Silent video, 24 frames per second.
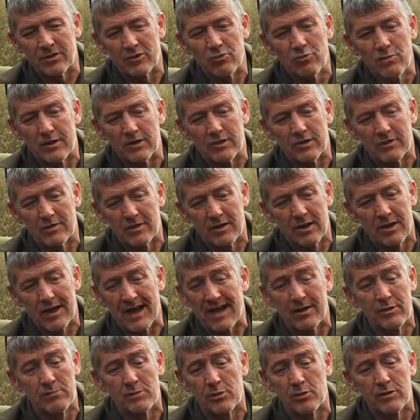almost, you know,
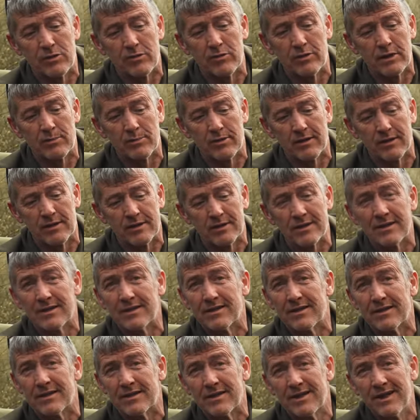animal cruelty police.
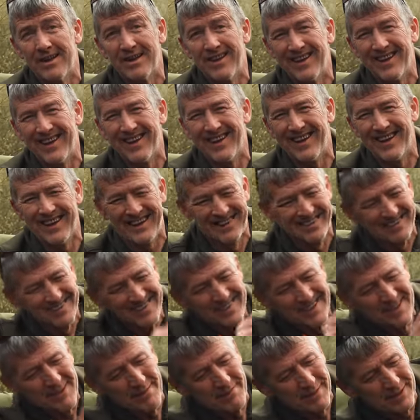
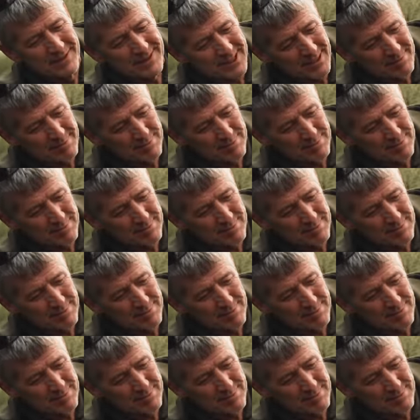But